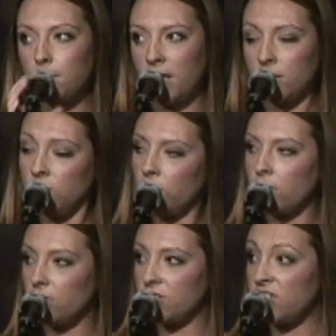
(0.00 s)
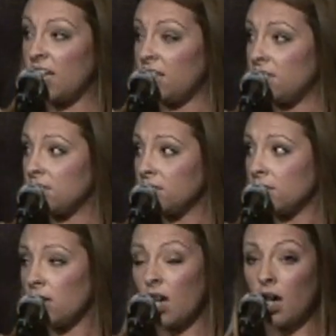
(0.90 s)
"Bella, you don't understand.
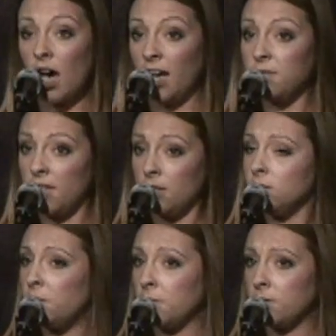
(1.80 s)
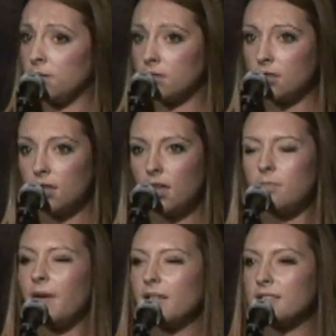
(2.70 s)
I've killed people.
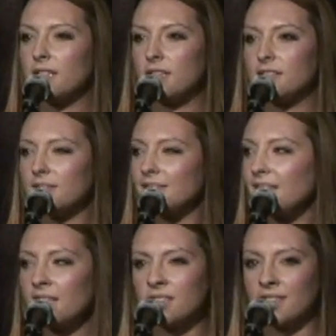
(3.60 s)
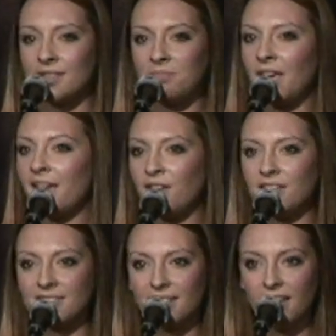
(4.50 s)
And Bella says, that doesn't
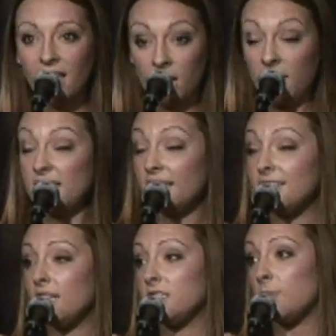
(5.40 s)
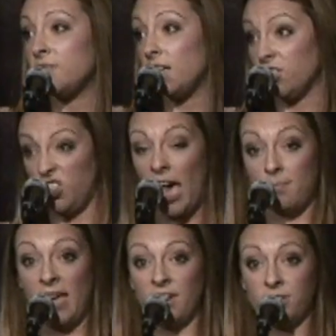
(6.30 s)
matter. And my dad stands up and yells,
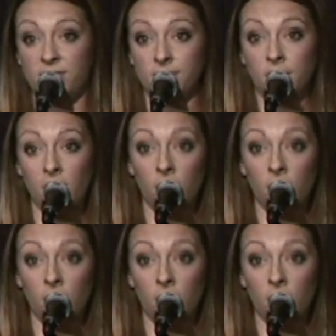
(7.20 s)
that matters.